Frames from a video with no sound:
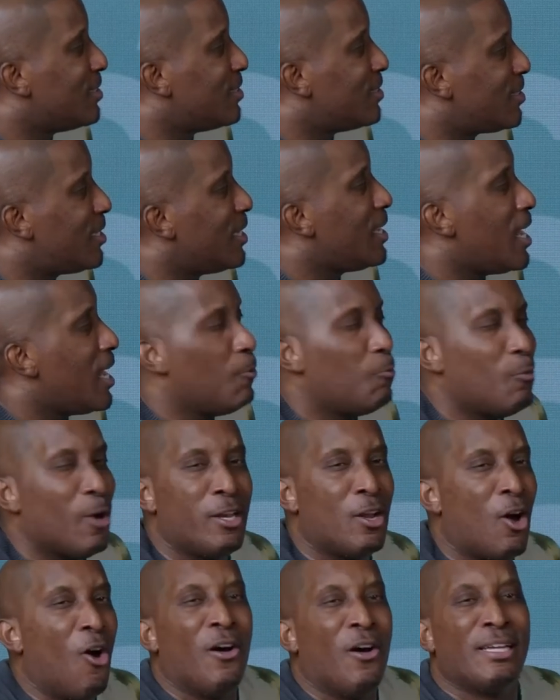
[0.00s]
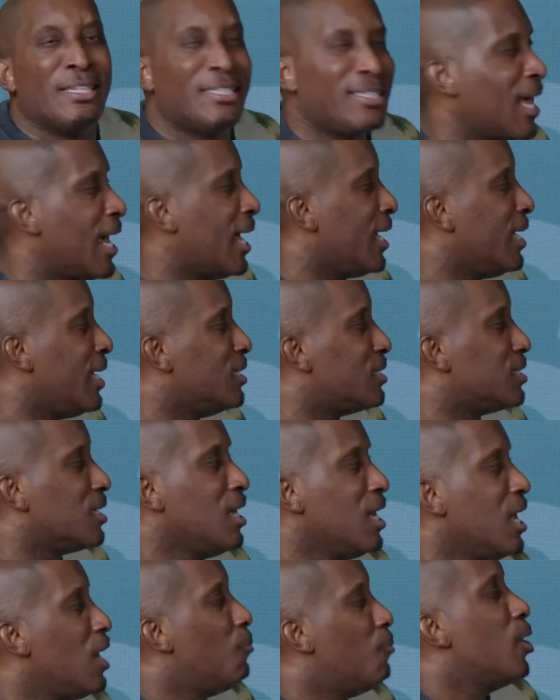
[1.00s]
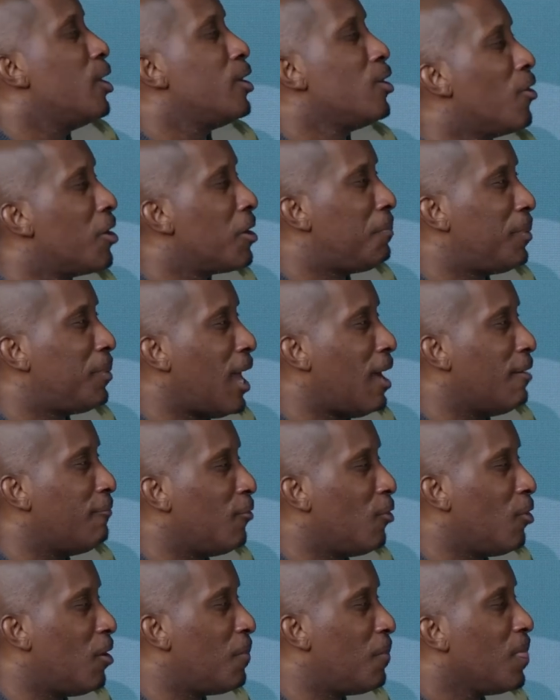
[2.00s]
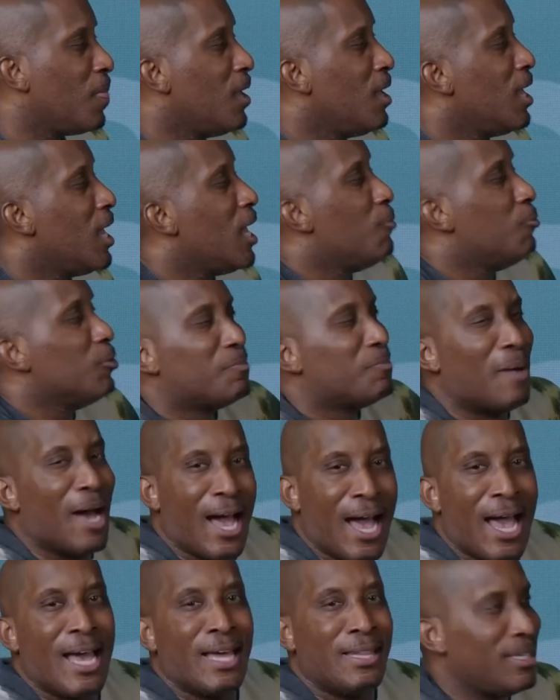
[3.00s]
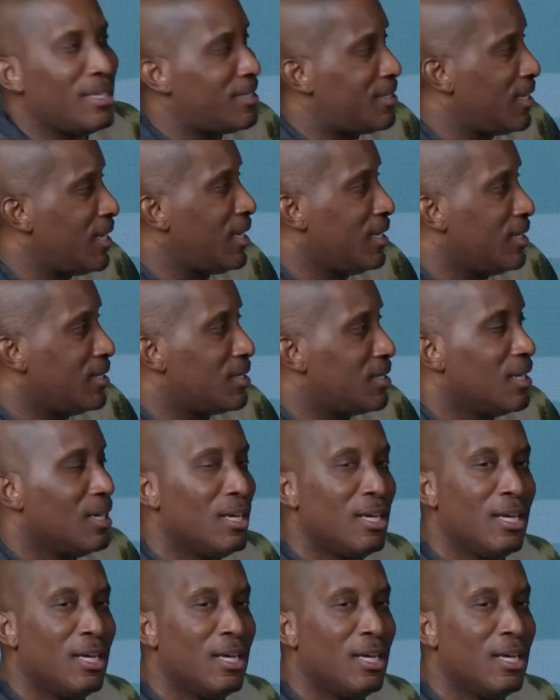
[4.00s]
See, it wasn't on a stage. It wasn't on a platform. That's good, Pastor. It was behind the scenes.